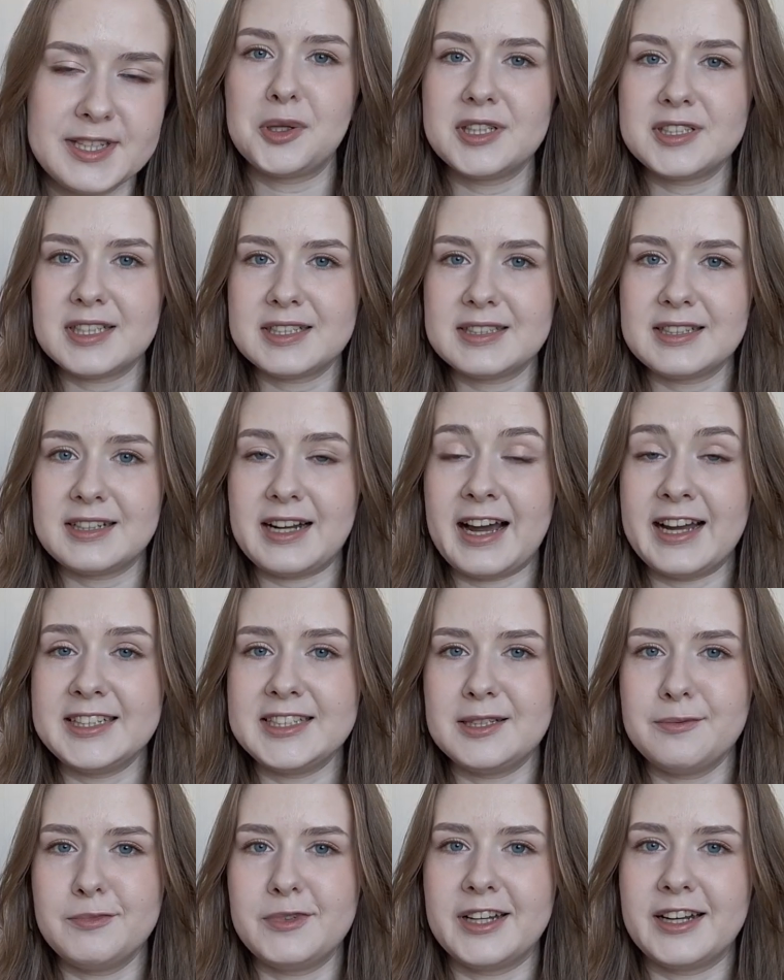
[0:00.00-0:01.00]
This is an
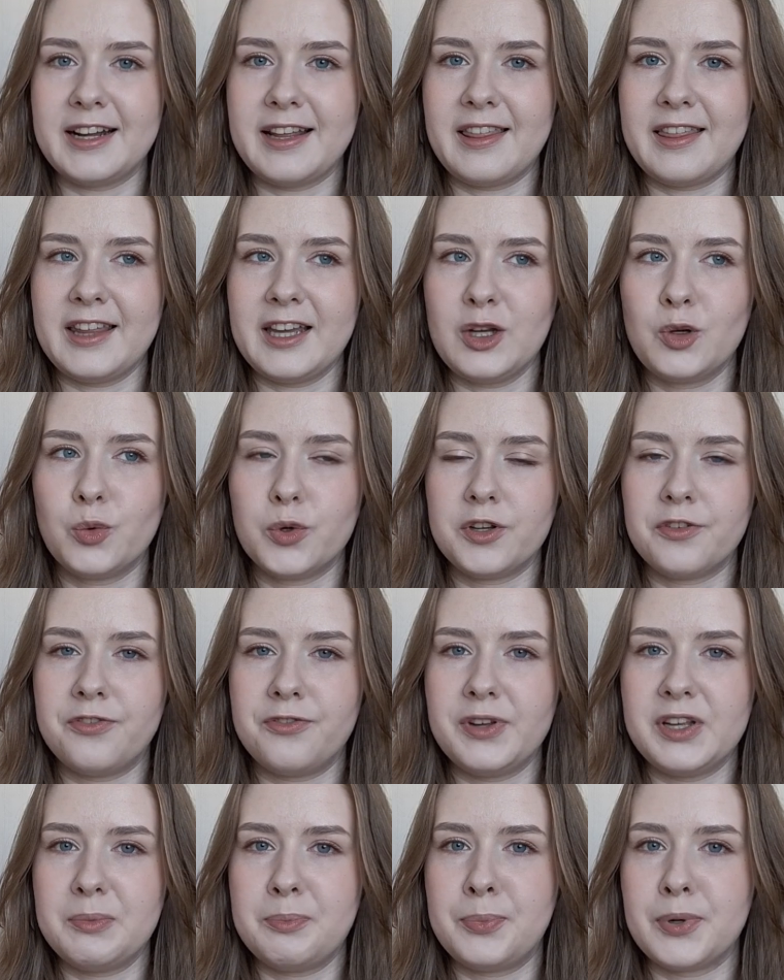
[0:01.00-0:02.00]
item that I think would
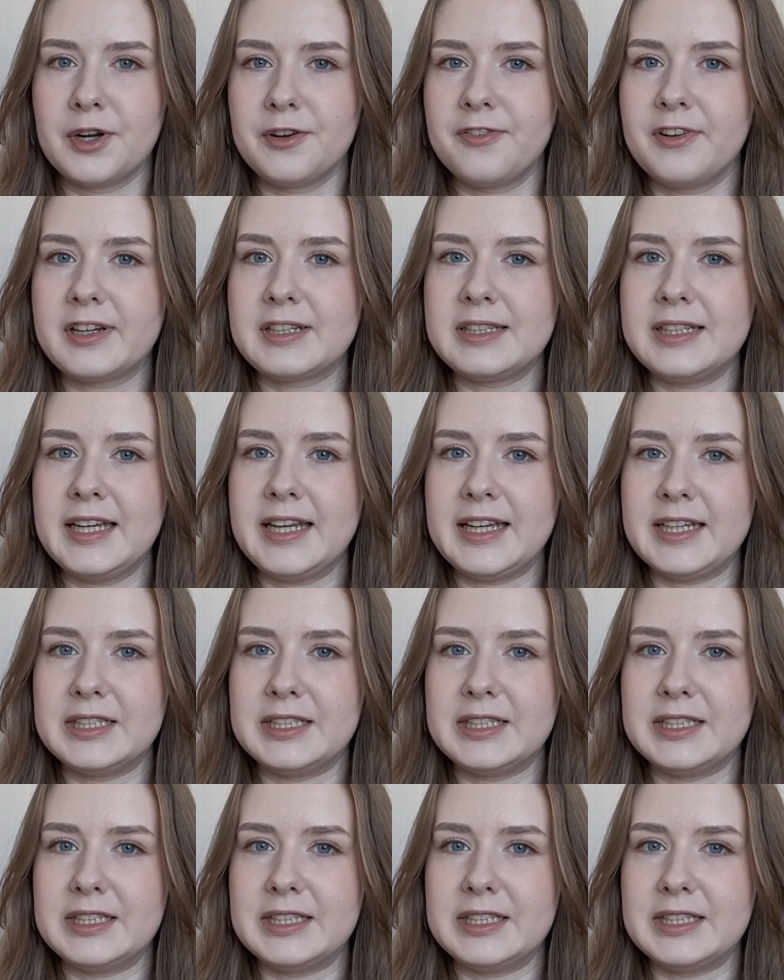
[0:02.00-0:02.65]
fit perfectly